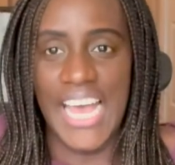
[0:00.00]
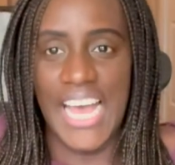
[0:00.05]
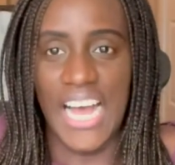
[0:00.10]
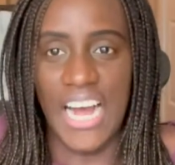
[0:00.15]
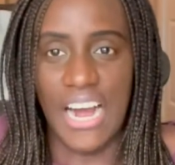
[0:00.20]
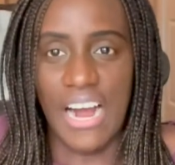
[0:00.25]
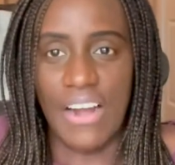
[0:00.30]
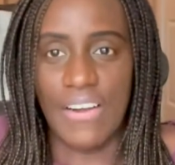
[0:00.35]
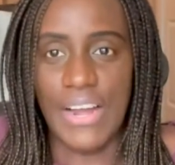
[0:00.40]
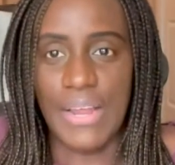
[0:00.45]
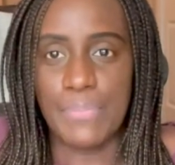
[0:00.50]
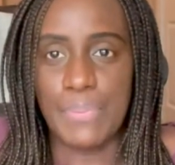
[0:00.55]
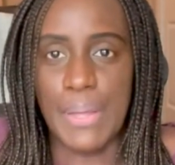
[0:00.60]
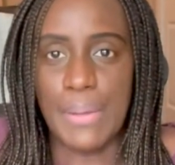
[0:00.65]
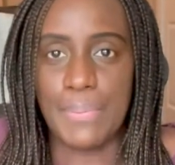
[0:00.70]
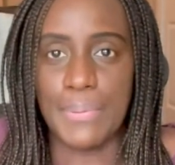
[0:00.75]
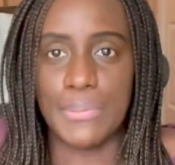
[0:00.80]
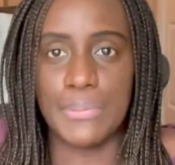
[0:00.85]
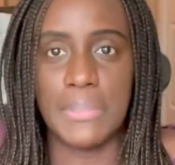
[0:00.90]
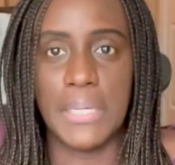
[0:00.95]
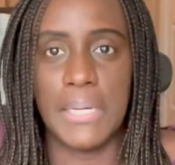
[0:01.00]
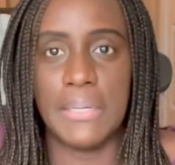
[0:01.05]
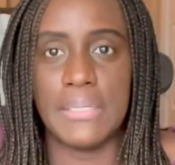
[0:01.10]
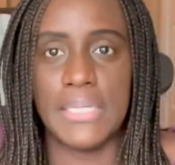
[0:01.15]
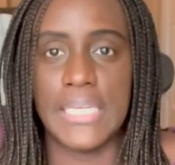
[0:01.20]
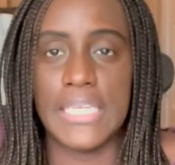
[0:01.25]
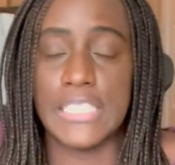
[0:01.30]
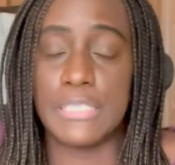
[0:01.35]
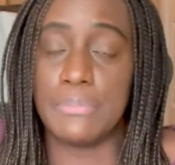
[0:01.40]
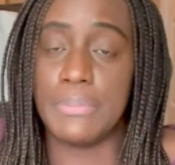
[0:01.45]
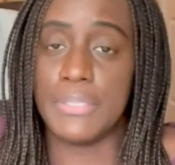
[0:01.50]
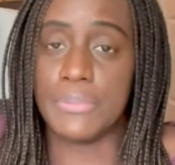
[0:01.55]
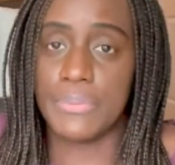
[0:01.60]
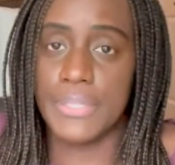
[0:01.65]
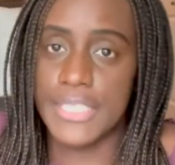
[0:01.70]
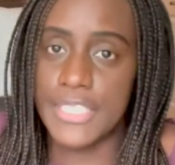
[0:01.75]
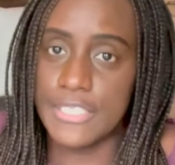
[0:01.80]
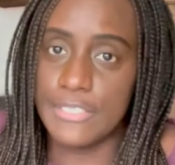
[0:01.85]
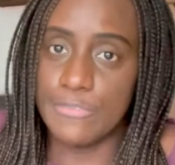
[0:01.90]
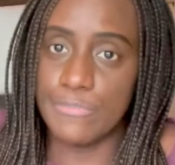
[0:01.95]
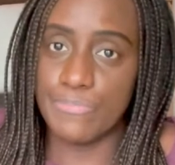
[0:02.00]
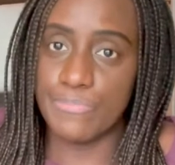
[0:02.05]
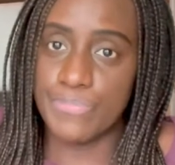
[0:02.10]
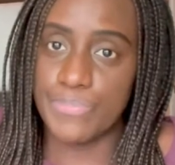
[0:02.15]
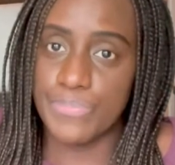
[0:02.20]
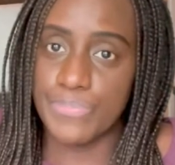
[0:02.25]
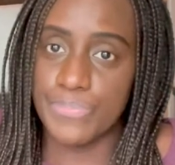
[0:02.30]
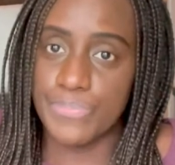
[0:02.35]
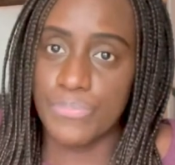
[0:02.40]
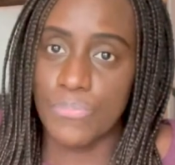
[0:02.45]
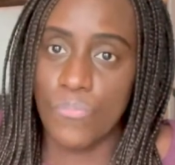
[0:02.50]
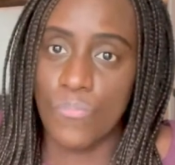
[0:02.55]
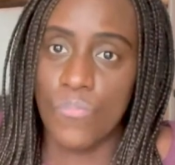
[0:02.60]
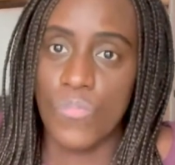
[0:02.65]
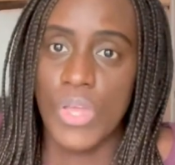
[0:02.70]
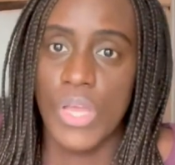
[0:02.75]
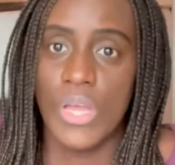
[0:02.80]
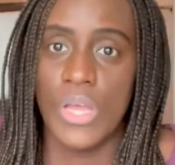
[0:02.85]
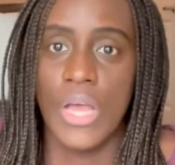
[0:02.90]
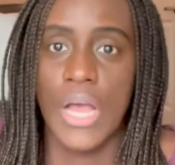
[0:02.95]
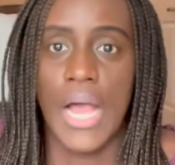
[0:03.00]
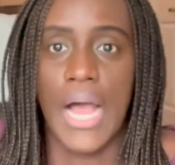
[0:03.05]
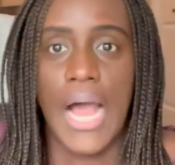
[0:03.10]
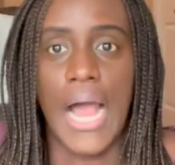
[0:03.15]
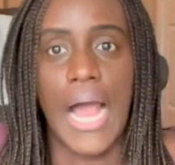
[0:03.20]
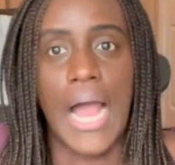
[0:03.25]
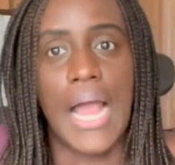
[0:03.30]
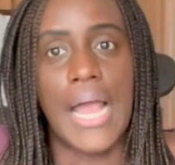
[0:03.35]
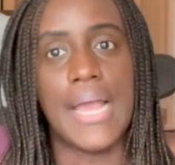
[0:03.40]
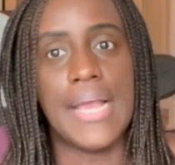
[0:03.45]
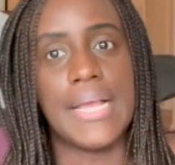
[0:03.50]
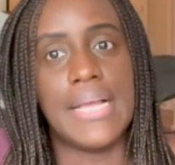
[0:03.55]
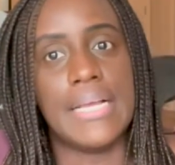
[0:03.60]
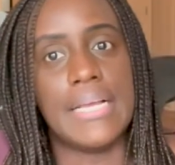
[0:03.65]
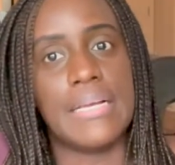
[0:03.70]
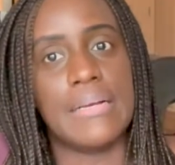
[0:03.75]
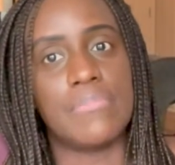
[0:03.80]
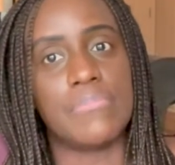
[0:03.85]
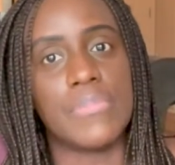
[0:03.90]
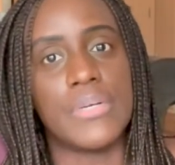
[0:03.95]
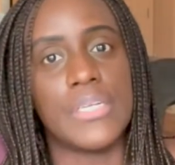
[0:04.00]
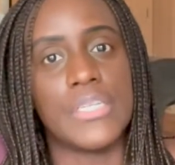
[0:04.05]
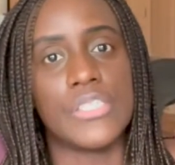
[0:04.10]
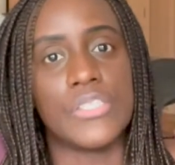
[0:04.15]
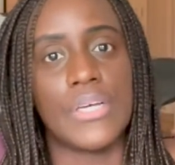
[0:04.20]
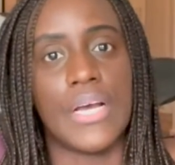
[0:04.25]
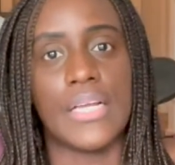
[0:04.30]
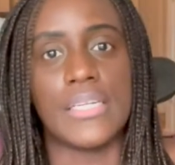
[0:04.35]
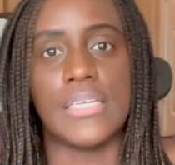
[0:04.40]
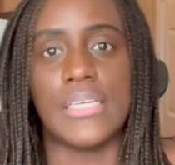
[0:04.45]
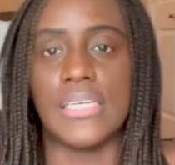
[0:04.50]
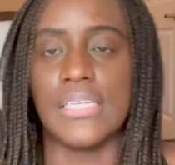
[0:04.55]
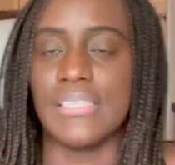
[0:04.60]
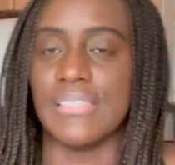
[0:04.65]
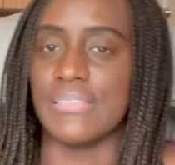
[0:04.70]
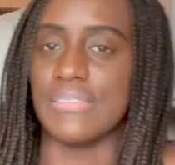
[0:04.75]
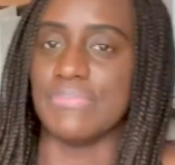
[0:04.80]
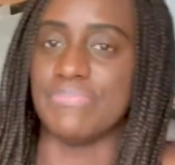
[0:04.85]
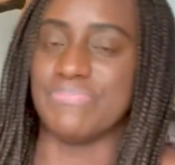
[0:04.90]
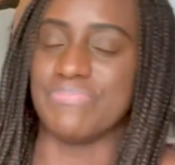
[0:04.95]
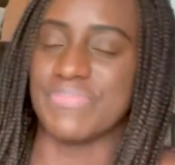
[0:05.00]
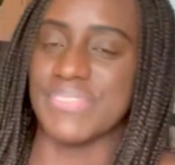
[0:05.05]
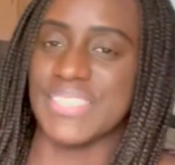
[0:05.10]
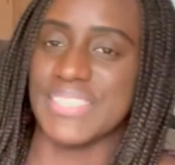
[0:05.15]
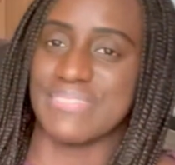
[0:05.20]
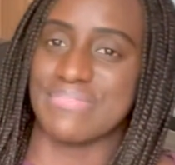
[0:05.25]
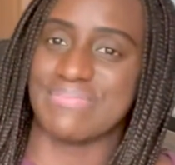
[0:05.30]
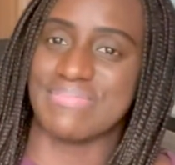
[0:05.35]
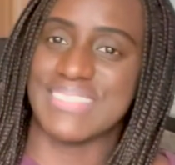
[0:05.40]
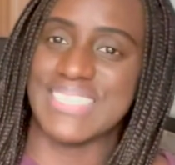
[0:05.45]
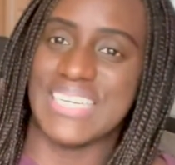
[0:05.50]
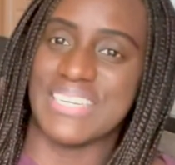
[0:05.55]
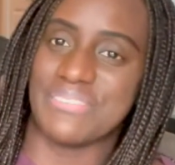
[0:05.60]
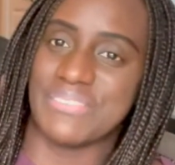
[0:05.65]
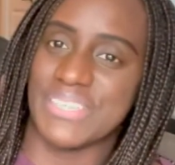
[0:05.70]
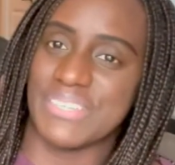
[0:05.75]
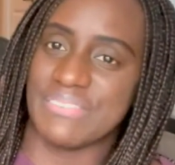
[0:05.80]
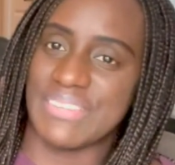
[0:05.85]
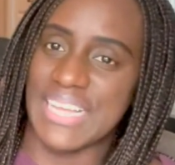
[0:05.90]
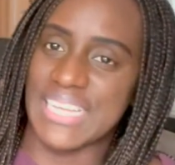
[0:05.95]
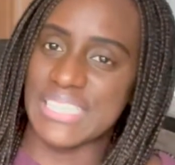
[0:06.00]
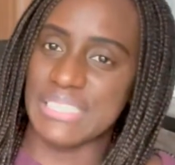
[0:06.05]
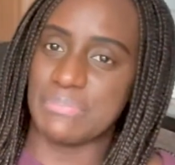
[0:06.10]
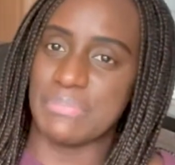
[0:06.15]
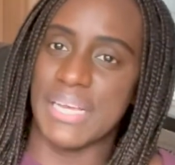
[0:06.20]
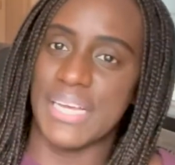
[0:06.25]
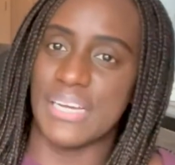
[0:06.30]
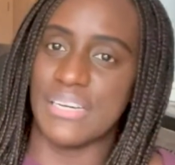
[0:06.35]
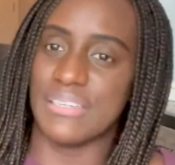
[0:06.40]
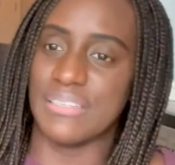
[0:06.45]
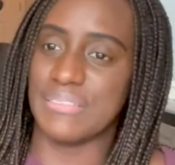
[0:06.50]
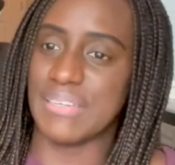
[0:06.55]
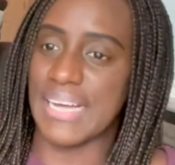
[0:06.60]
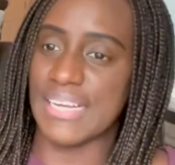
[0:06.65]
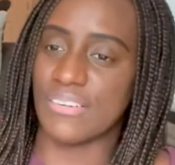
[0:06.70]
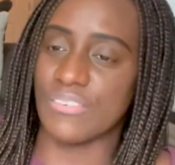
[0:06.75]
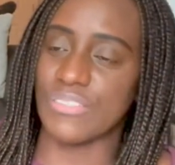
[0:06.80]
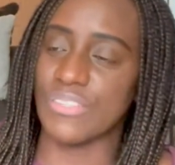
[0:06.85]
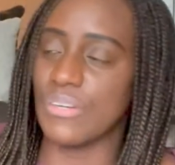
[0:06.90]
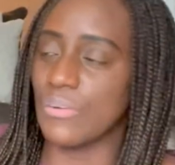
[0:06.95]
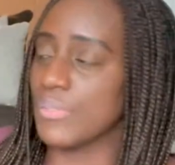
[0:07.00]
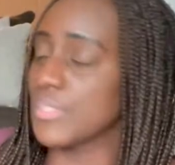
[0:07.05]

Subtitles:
All right, people, it's been real. I am going to try to get rid of that smell. I don't know what